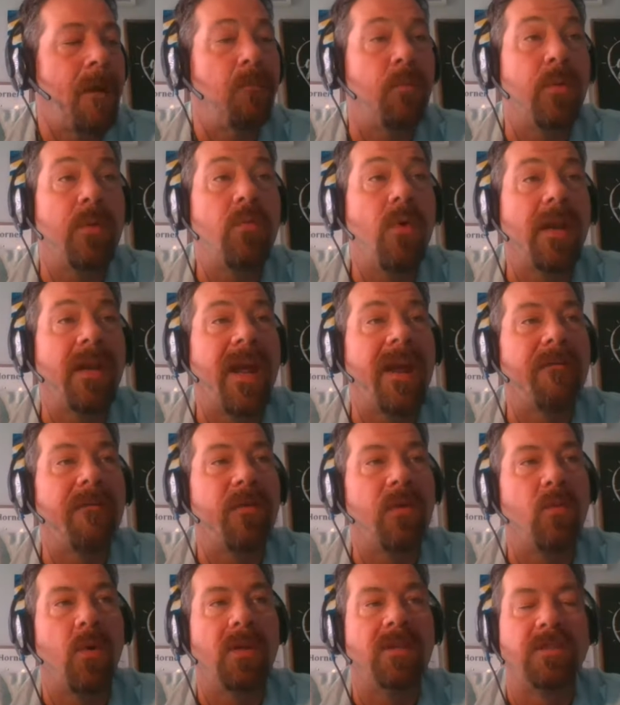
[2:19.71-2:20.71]
We want
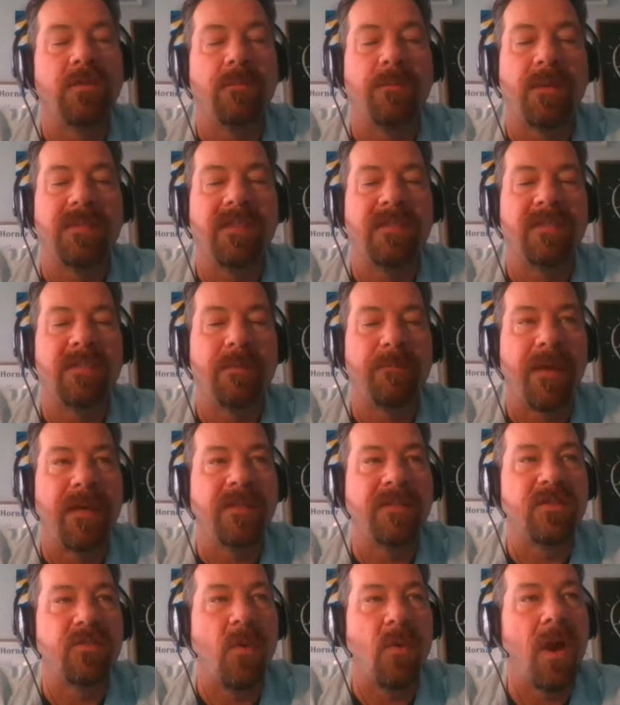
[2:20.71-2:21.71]
everyone to
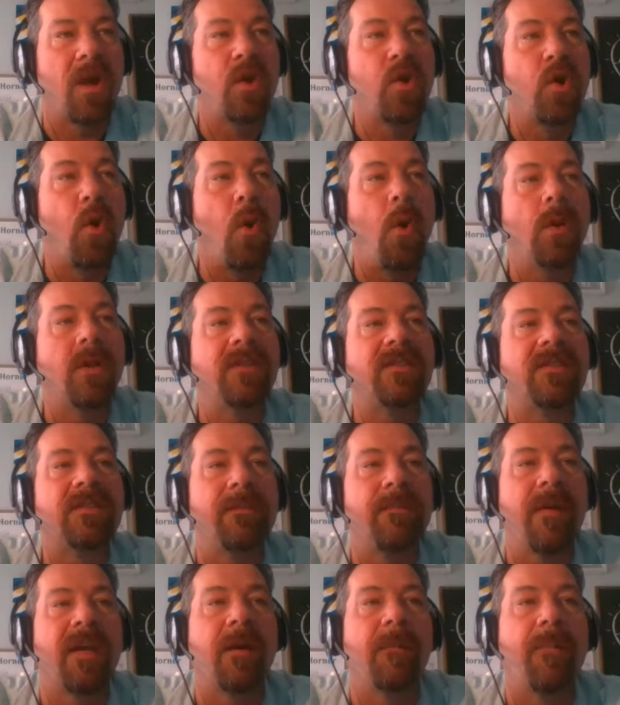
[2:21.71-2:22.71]
participate. So our goal is to
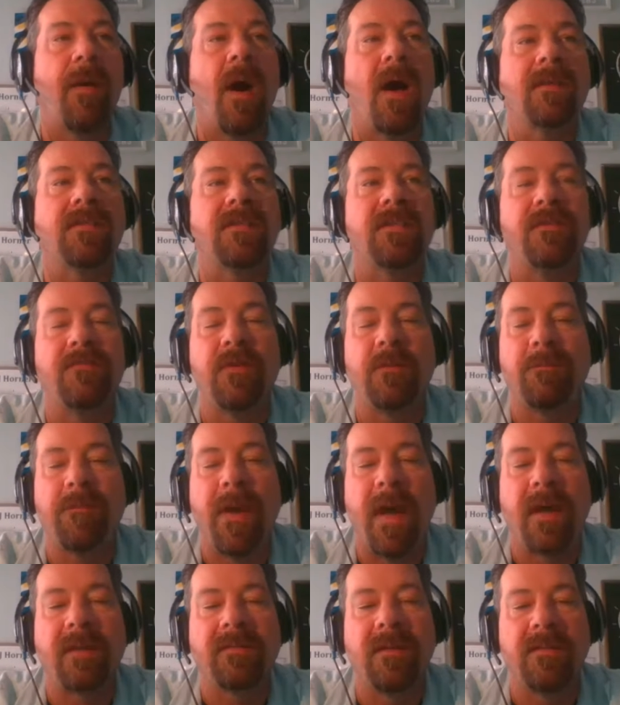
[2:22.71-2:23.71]
make a positive
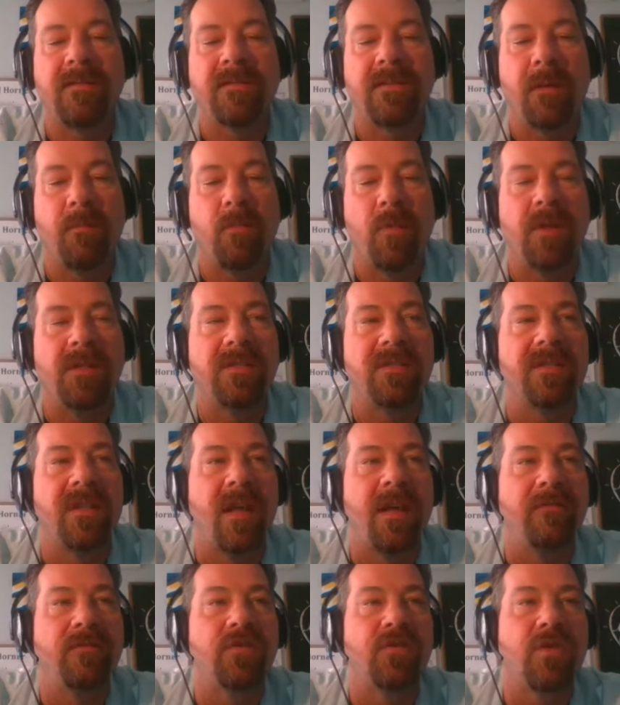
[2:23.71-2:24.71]
impact on someone's
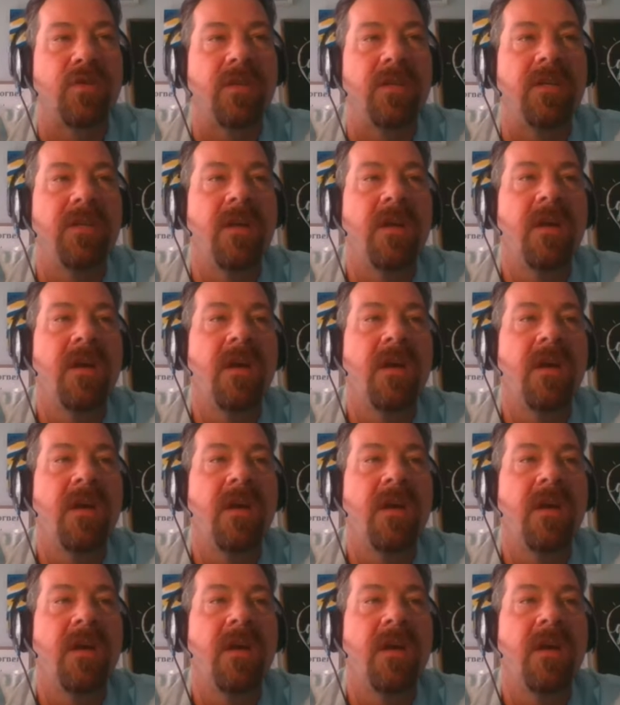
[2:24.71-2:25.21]
life journey